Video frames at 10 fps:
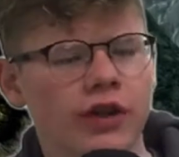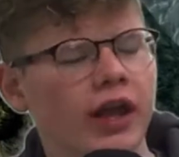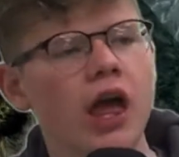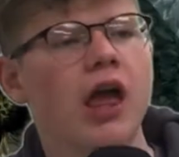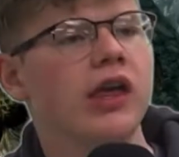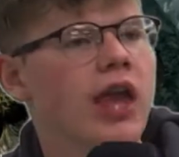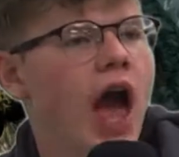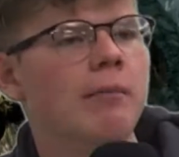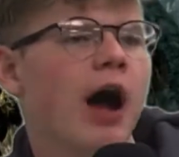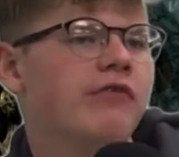Like,
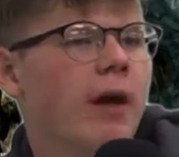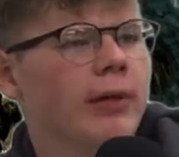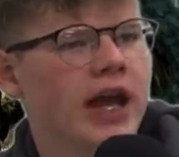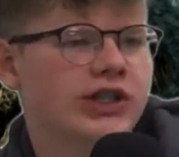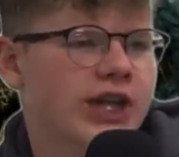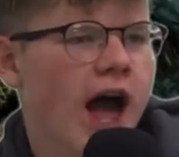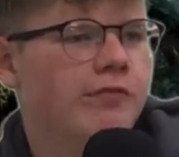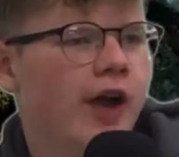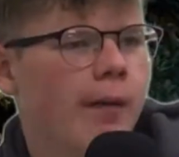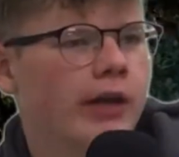yeah, my family hates
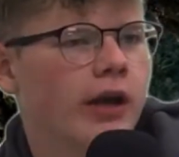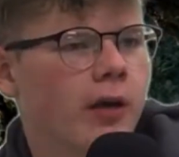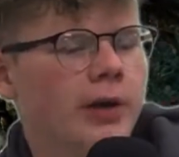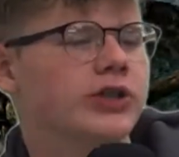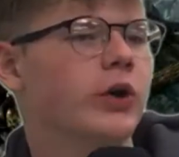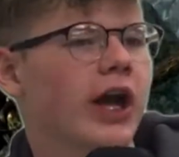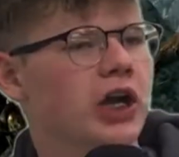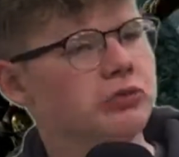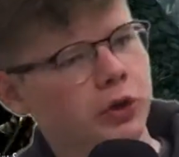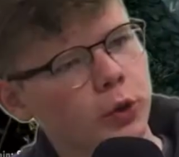that family, but it's okay
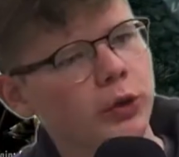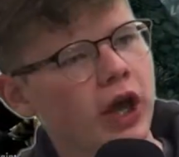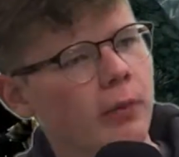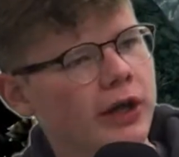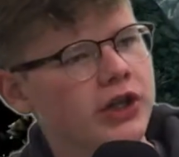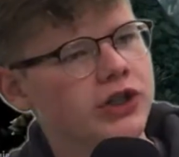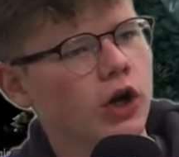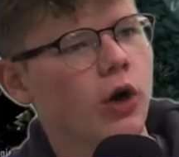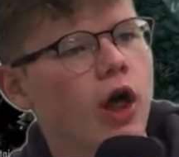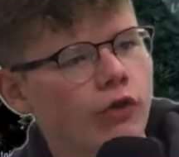because we're cool now because,
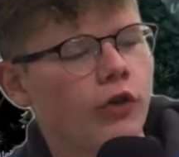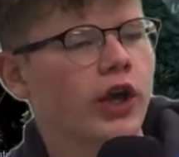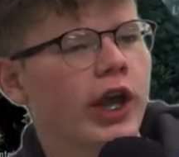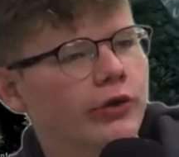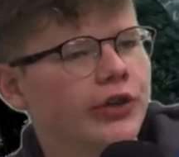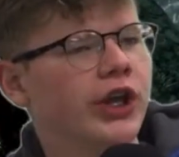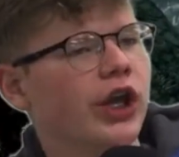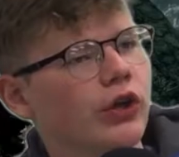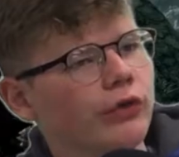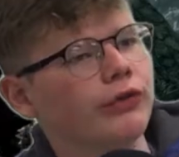the gilded
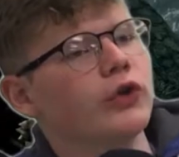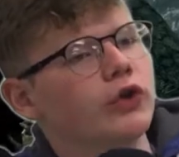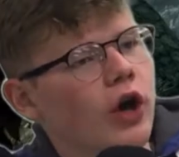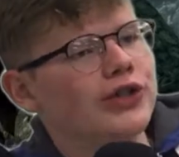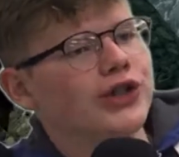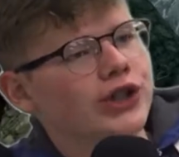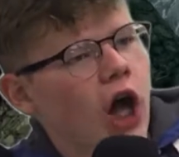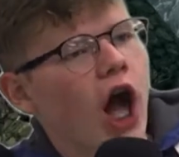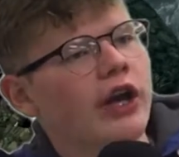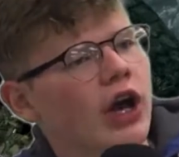eagle flew across the
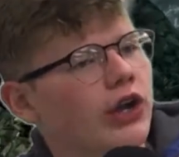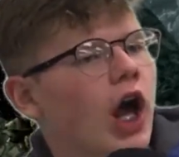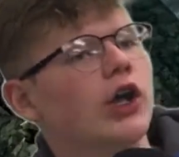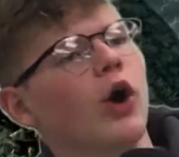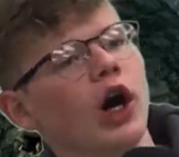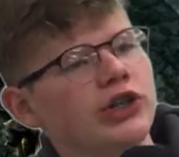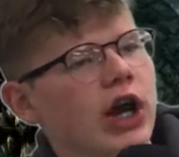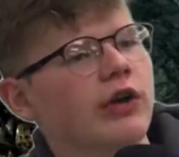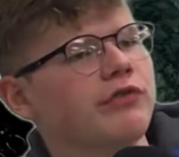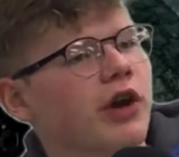sky and now you got to go hunt
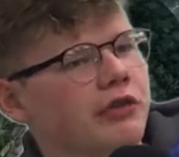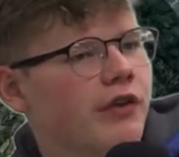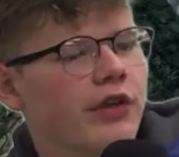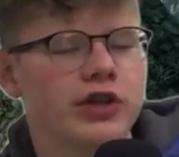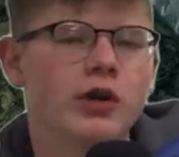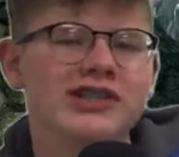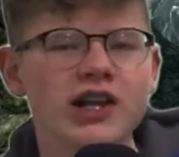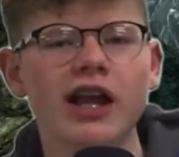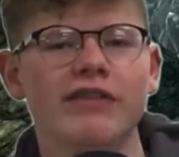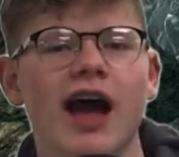down and find the feather. It's
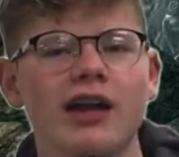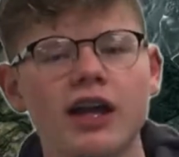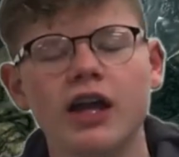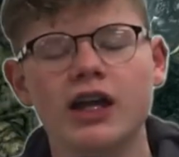not like that.